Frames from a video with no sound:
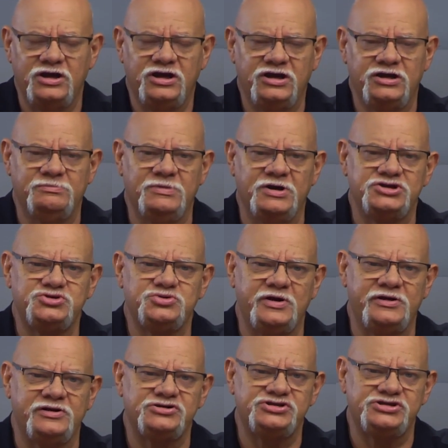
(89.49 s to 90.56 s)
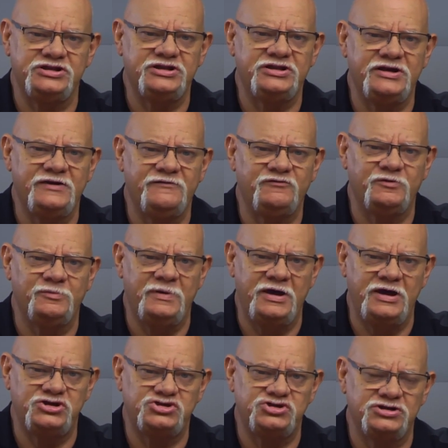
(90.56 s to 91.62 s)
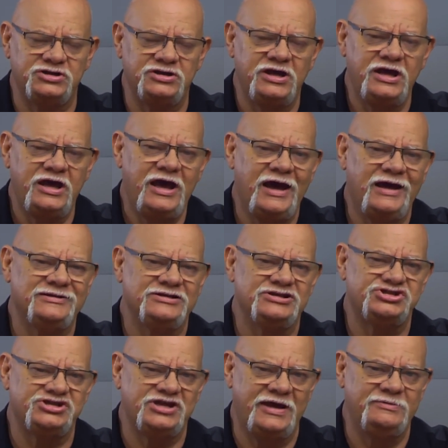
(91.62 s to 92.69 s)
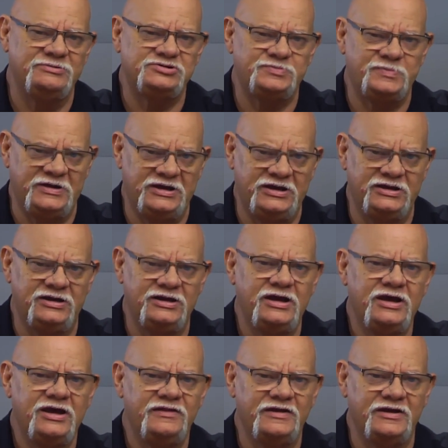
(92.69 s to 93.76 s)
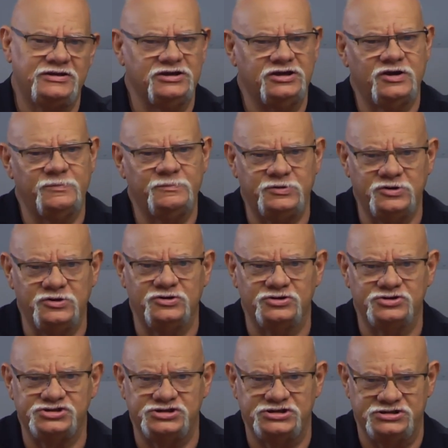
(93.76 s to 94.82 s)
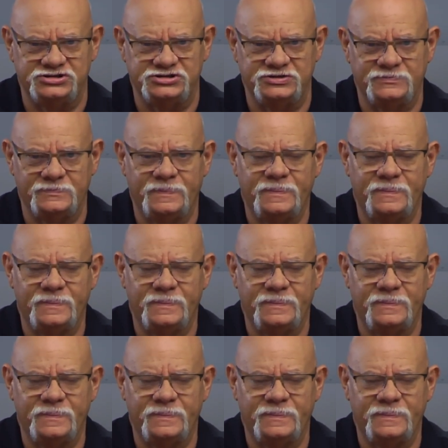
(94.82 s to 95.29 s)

You'd much rather see the information at the same speed that the computer sees it.